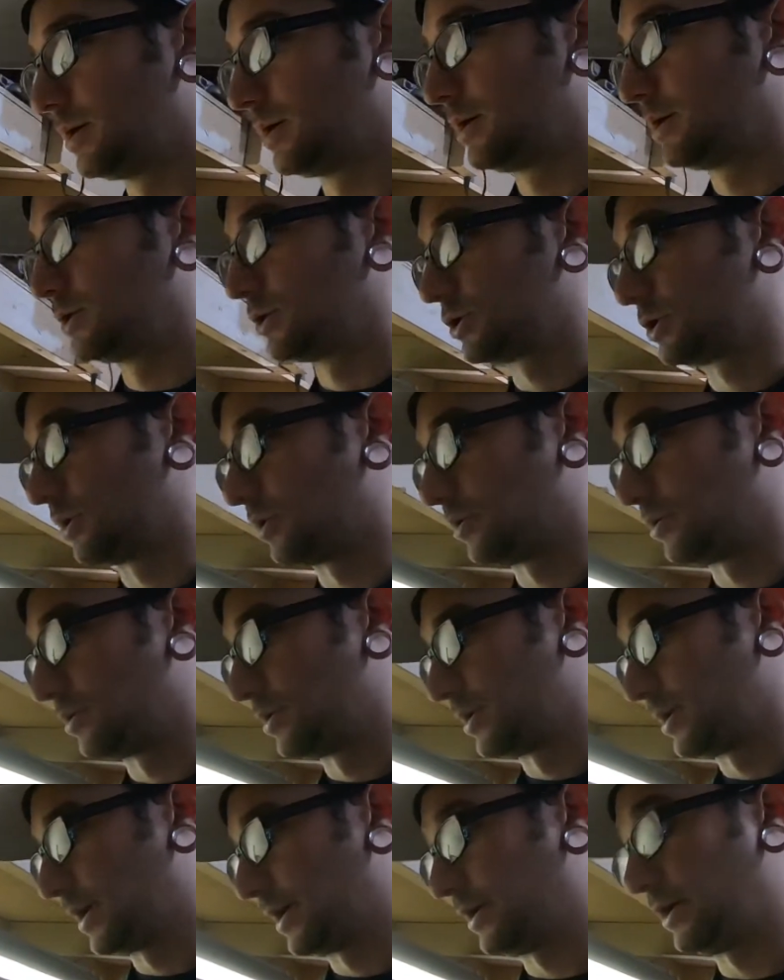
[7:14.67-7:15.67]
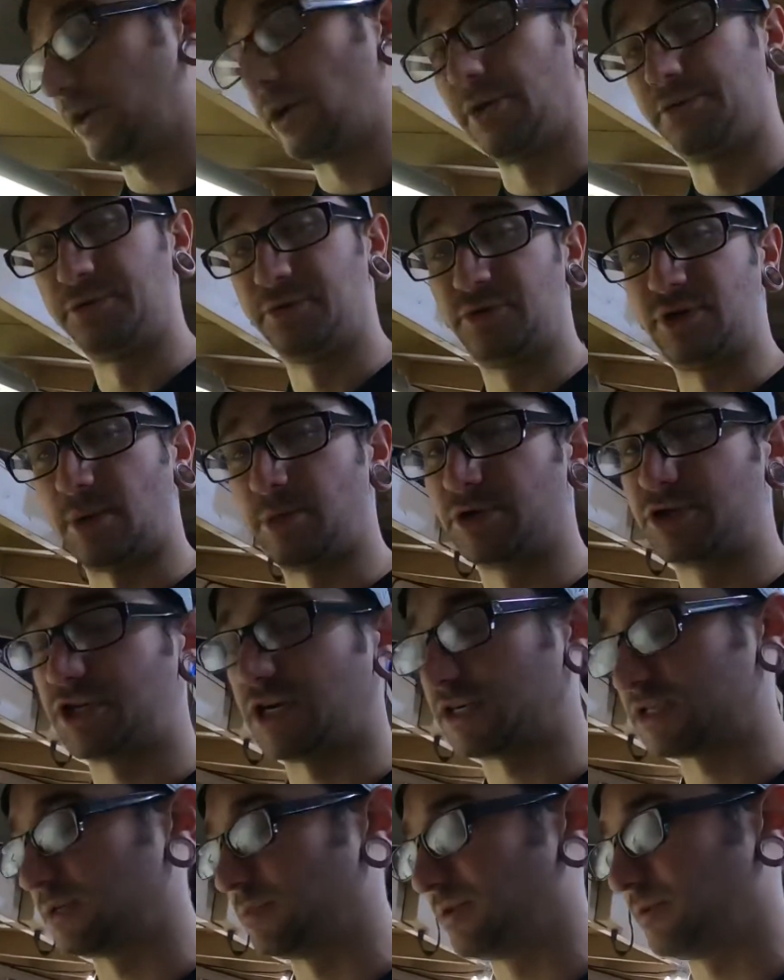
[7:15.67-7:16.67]
So I need to go through, double
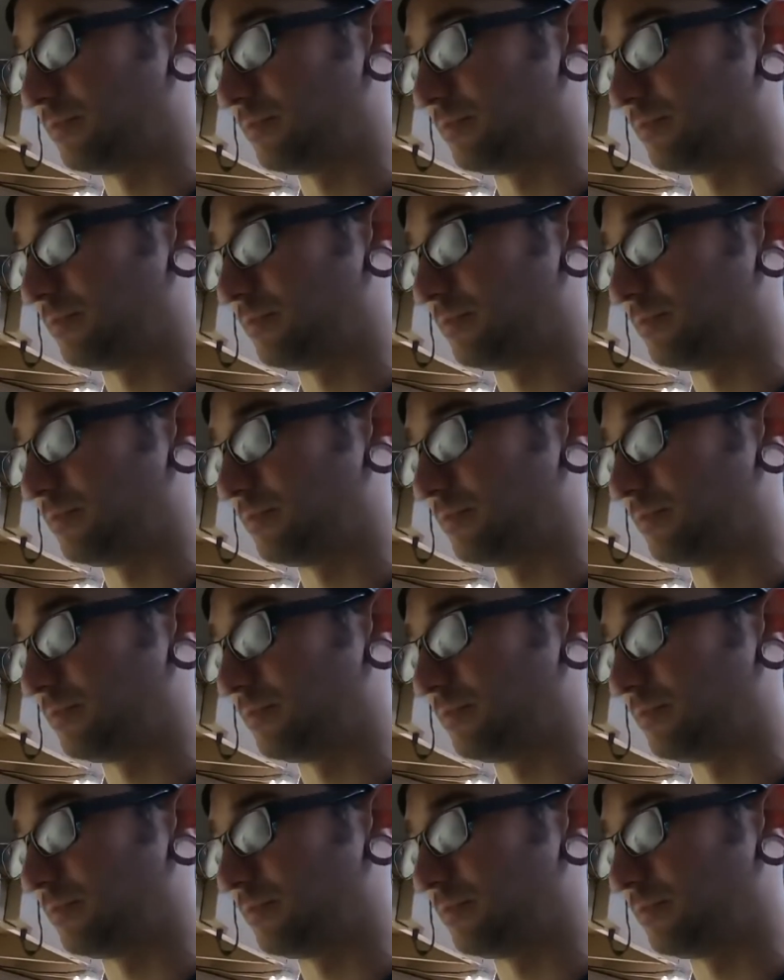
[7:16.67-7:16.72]
check some of the